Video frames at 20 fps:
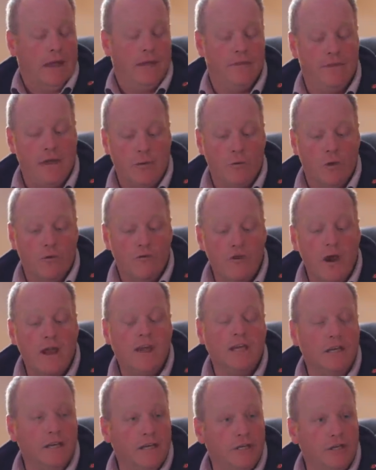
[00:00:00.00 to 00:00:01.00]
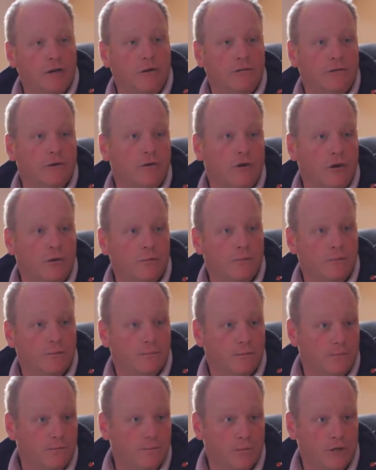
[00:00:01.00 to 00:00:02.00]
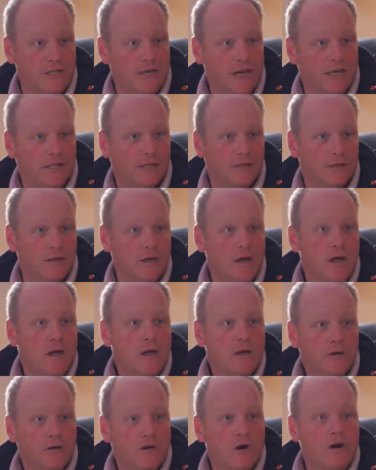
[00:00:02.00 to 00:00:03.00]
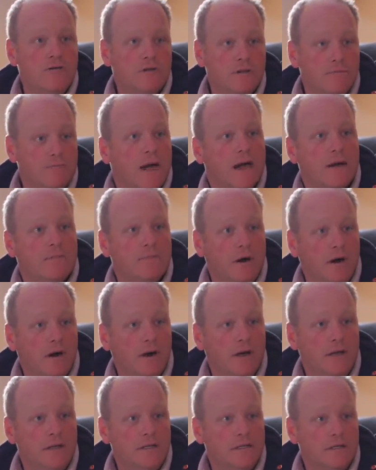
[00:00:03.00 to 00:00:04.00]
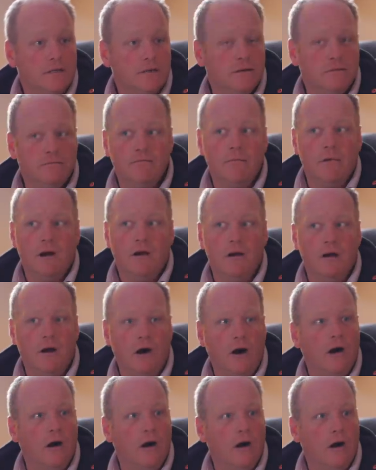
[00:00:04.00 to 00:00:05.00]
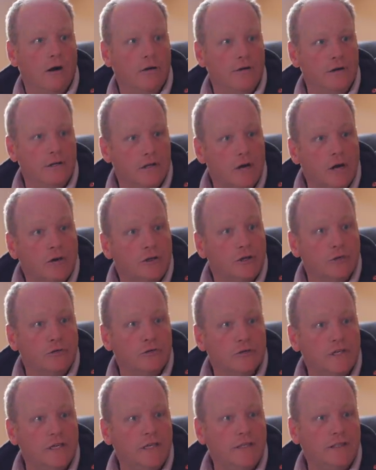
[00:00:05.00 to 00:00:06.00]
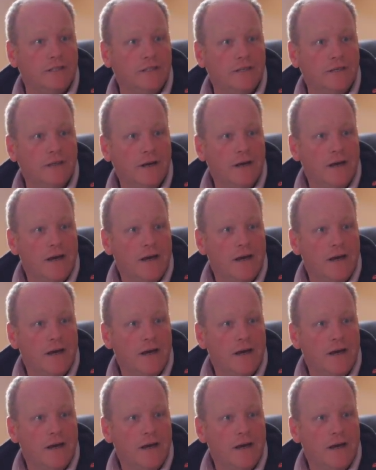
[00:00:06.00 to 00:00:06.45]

they, they, were regularly shot for crop protection. Crows and magpies are, are, in no shortage.